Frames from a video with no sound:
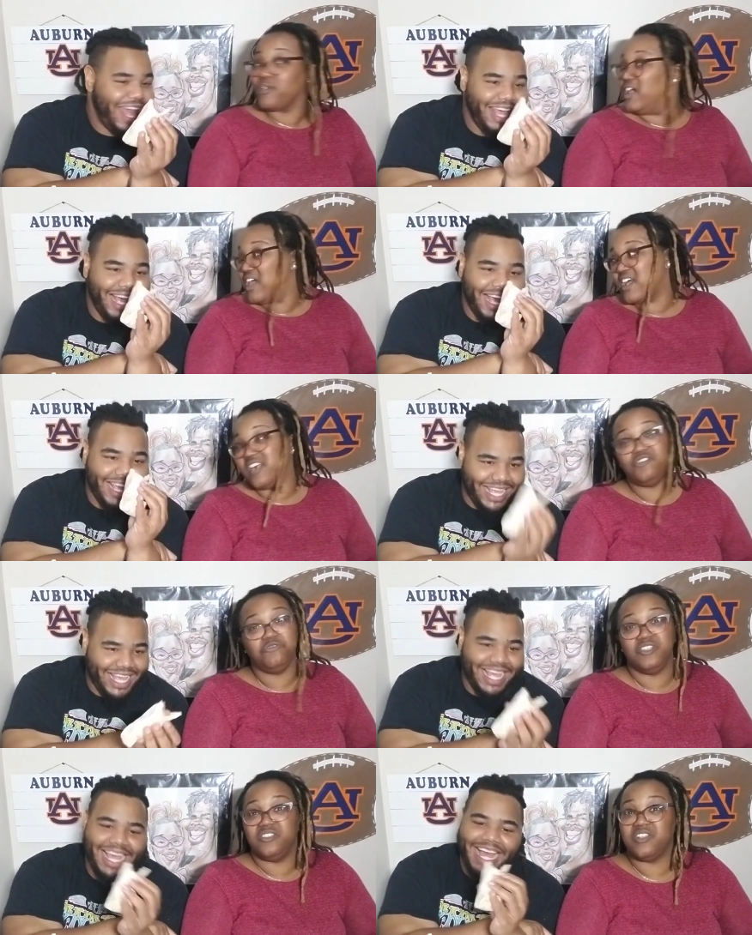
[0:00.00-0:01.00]
Speaker 1: And I can't
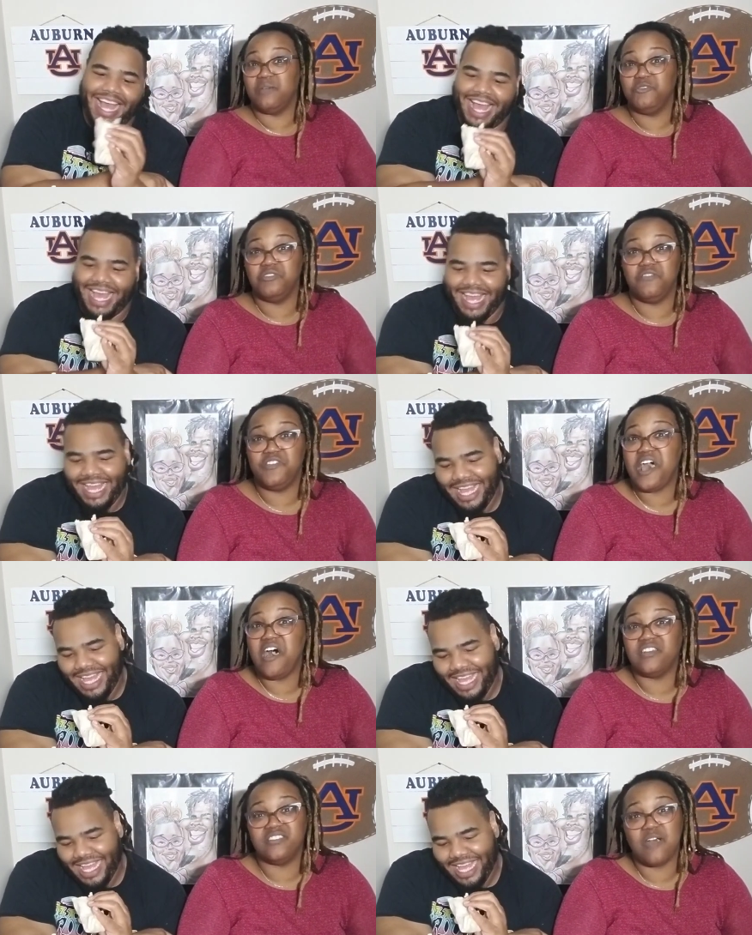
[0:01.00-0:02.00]
do this. I'm doing it for
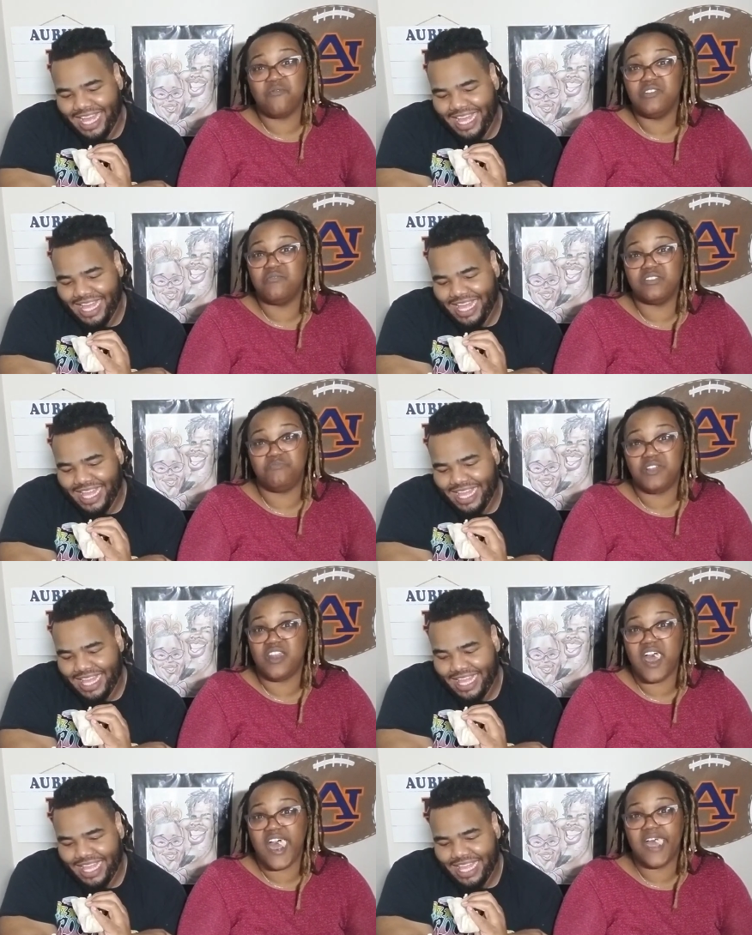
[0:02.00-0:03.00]
y'all because I really want to spit
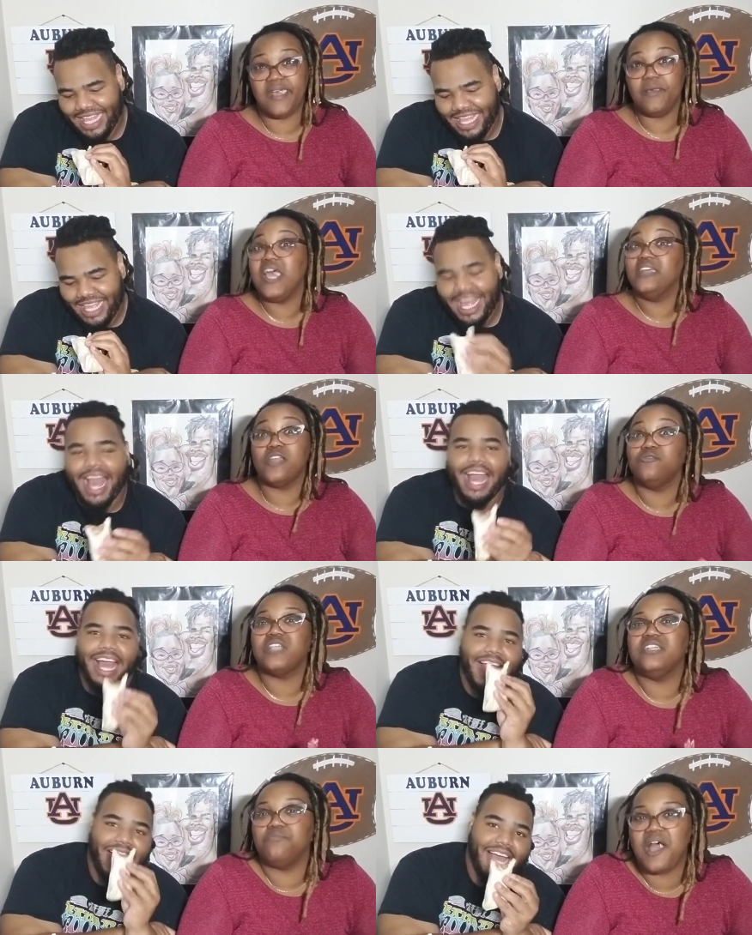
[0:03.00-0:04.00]
it out. It don't
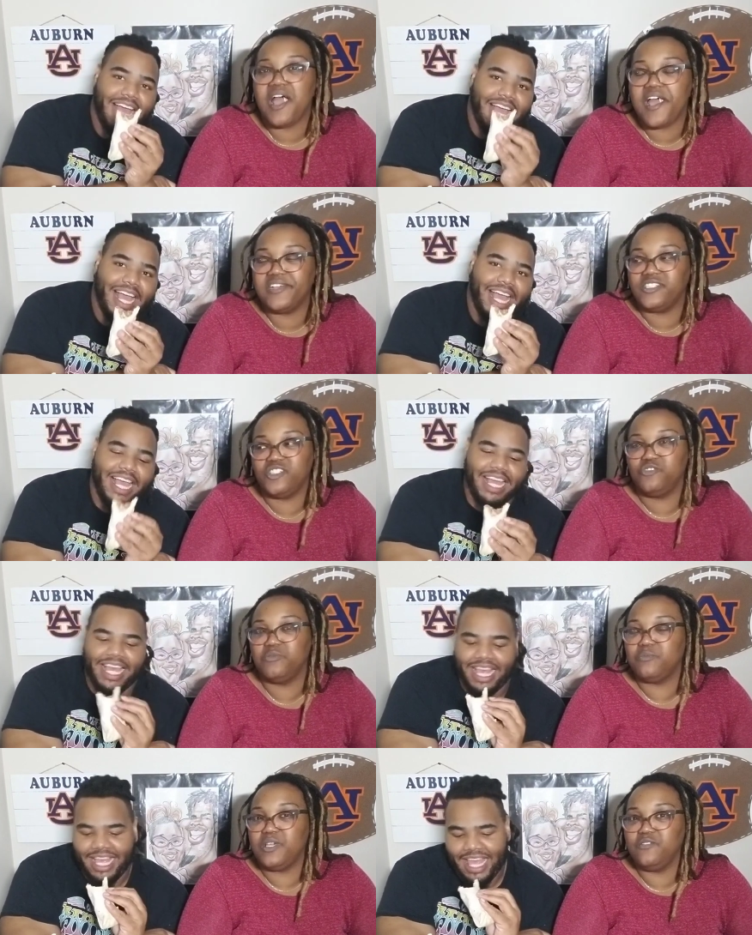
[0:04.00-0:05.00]
taste bad. It's just too
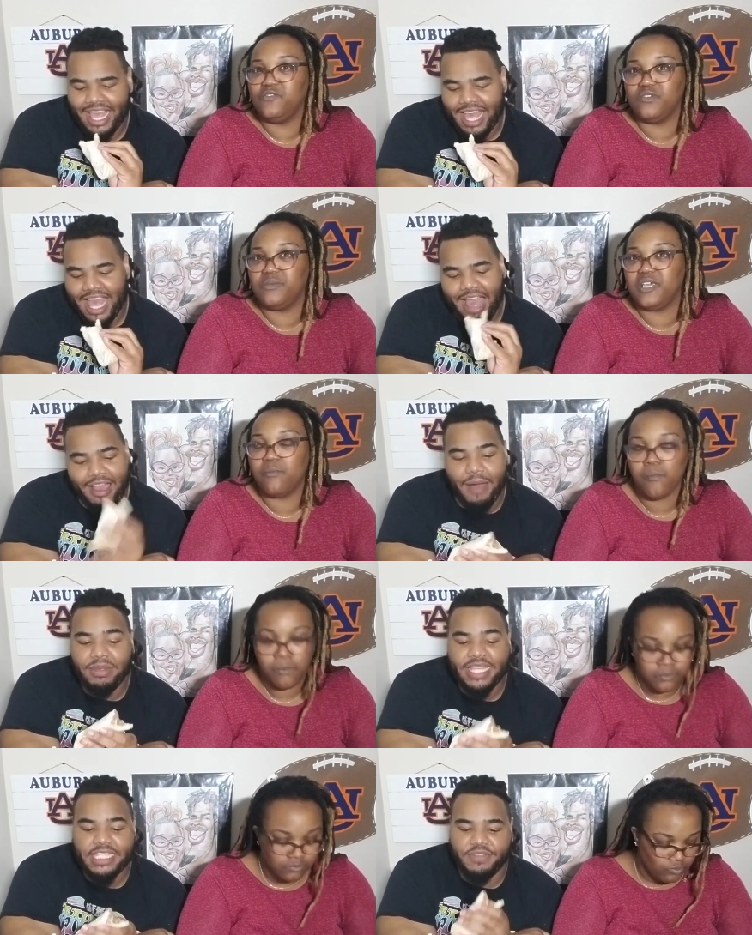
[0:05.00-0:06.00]
much beans for me.
Speaker 2: I'm
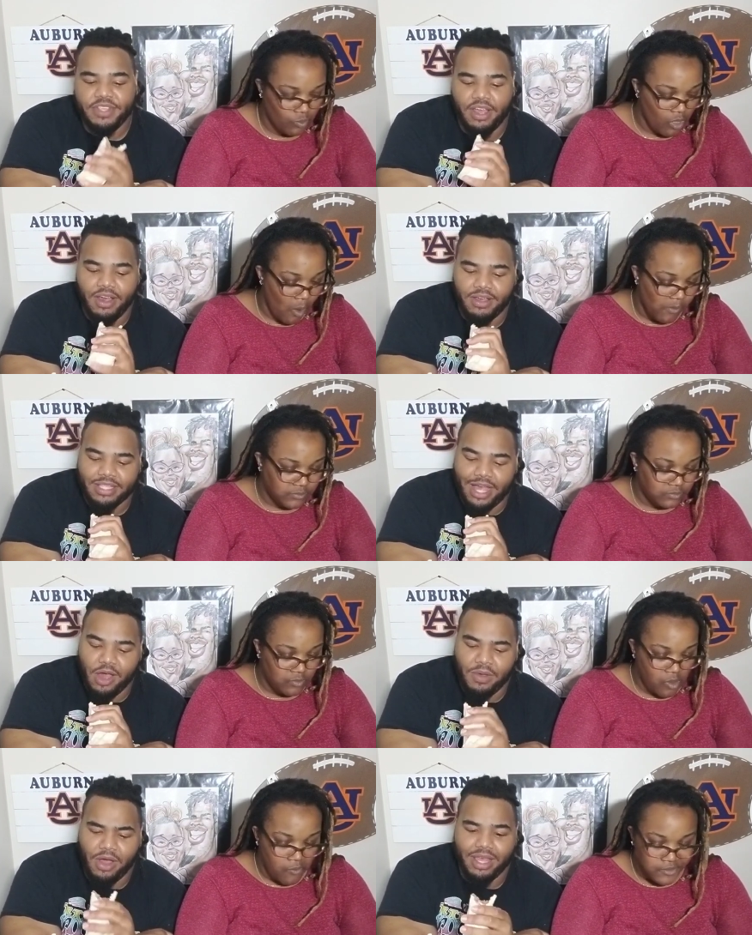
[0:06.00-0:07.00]
gonna taste this for y'all. So I
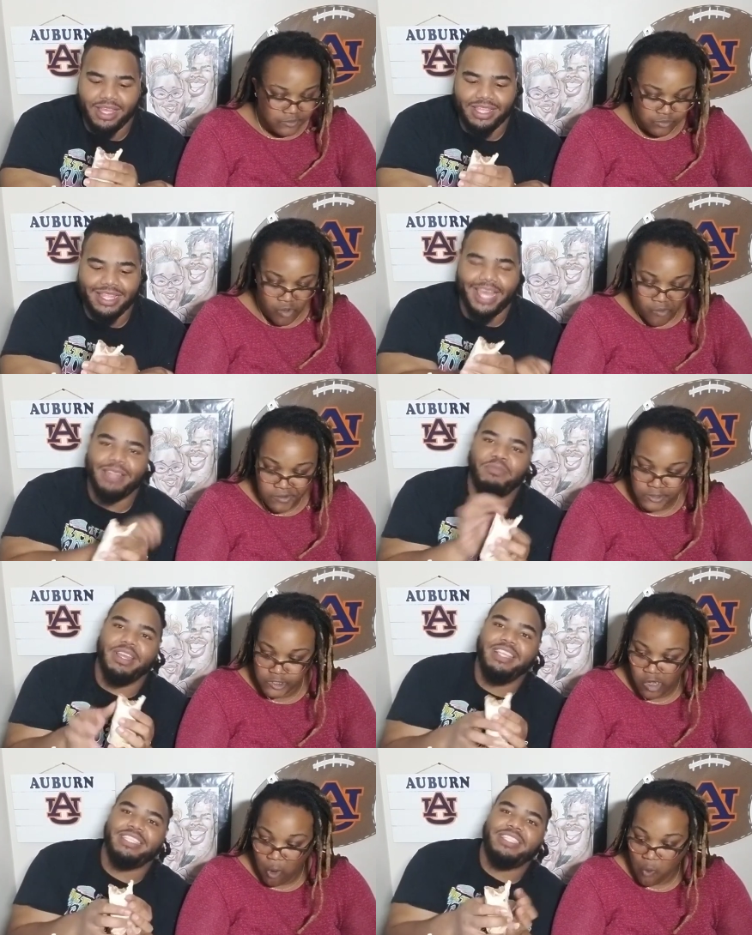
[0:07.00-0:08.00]
don't like,
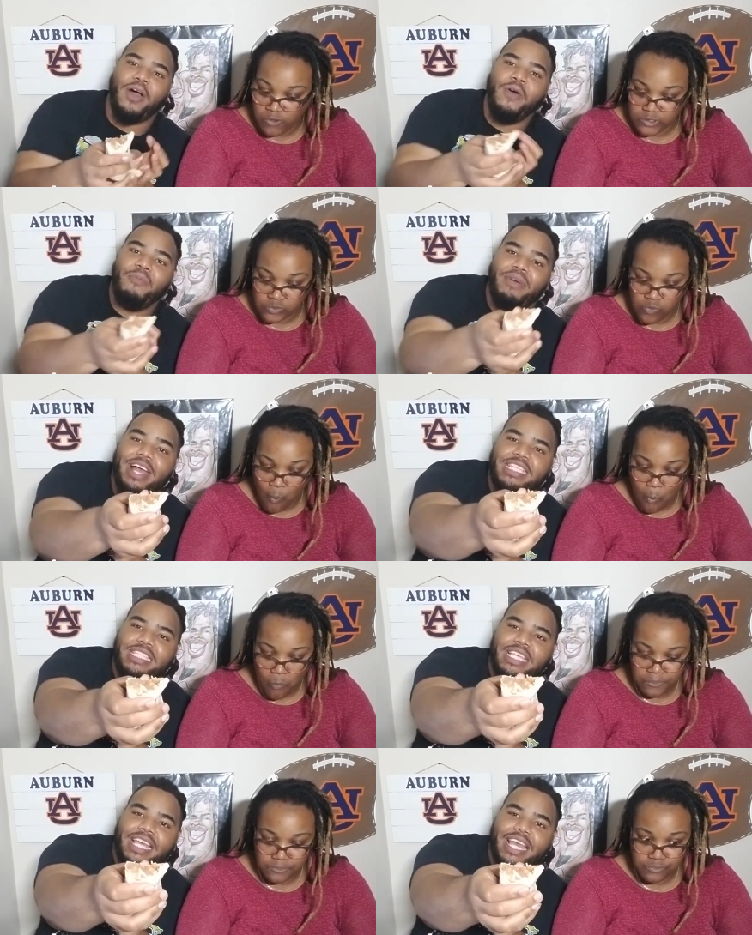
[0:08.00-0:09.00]
bro. It's so much.
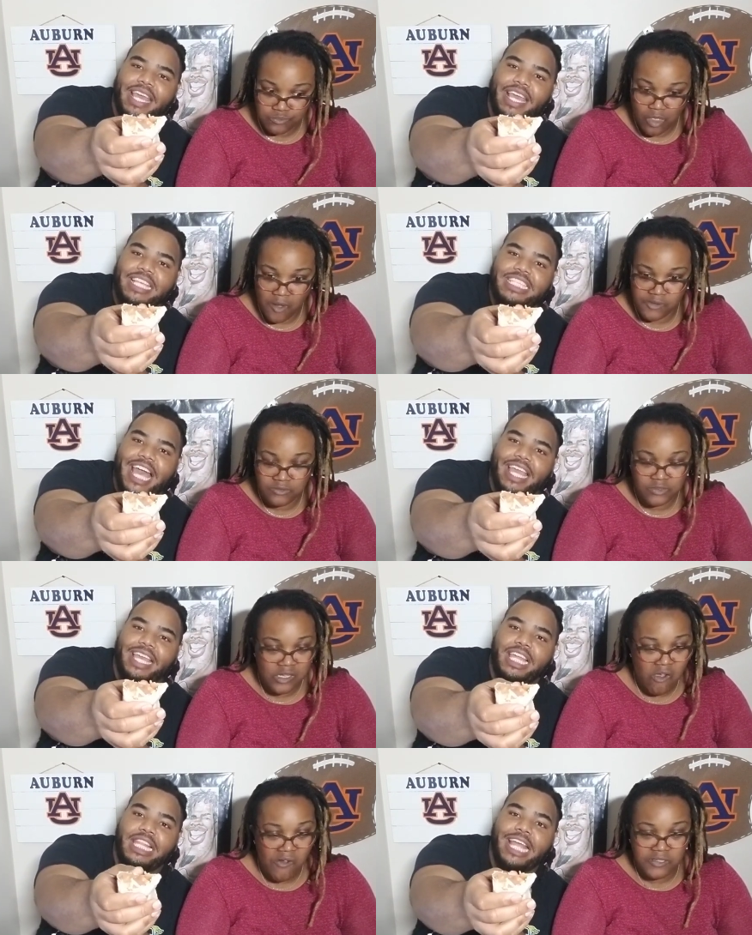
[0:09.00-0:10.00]
It's
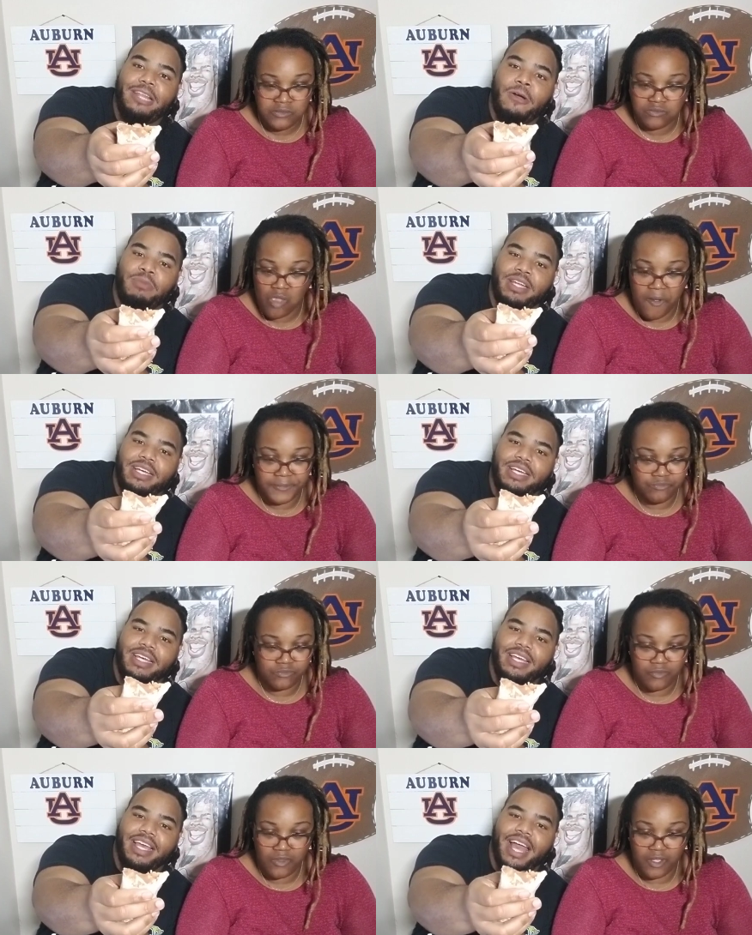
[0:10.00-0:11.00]
like clay dough, bro.
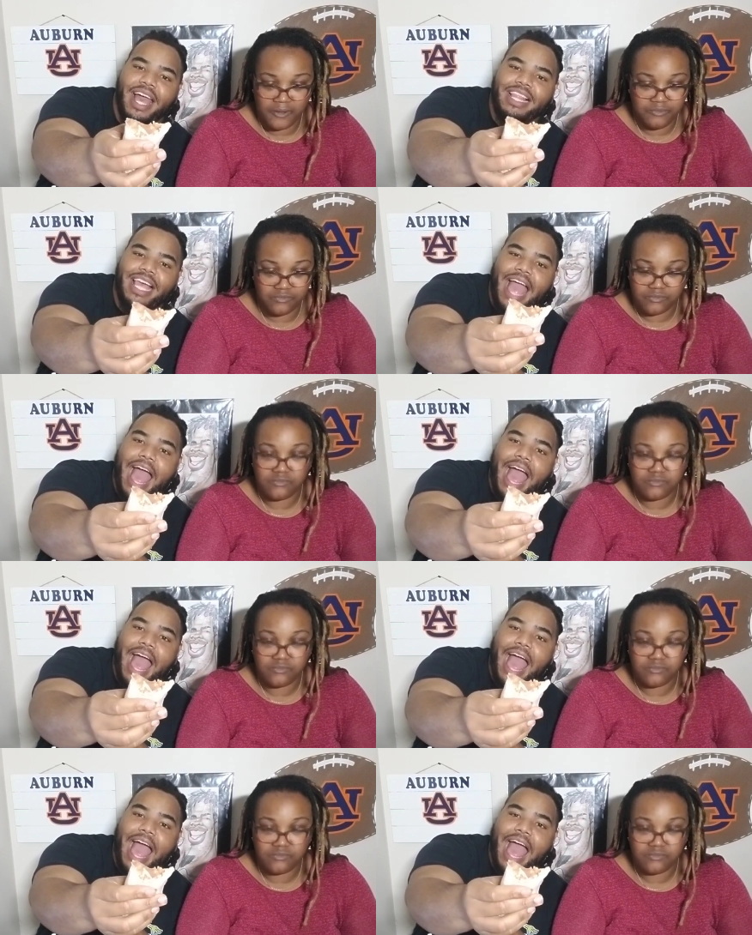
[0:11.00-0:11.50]
Like